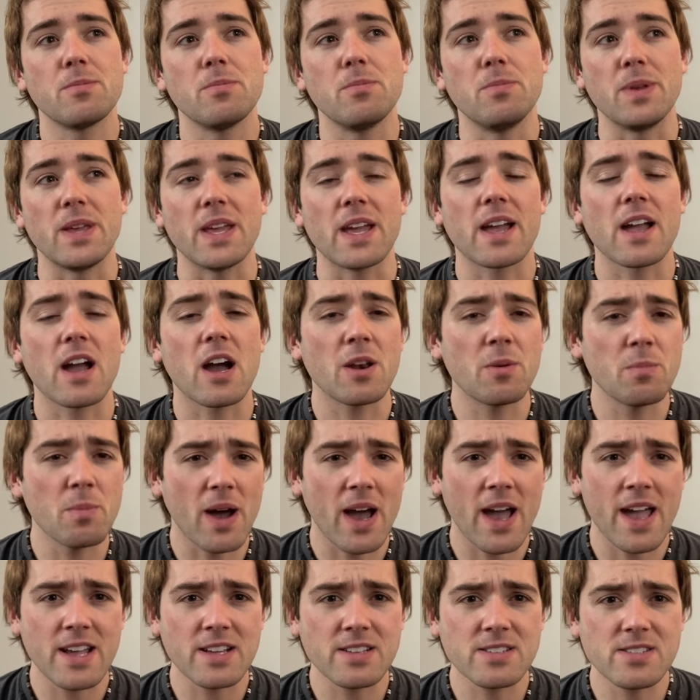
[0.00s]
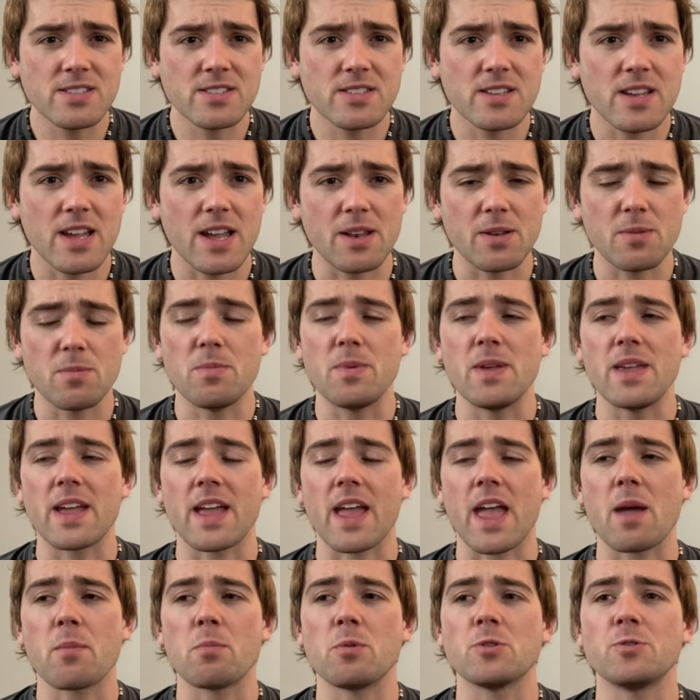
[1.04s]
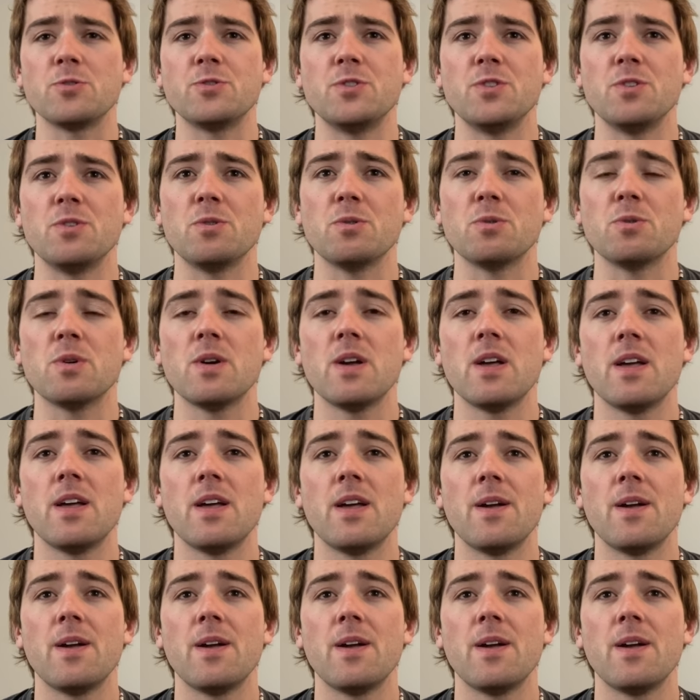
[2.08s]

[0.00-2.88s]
being unbiased and being able to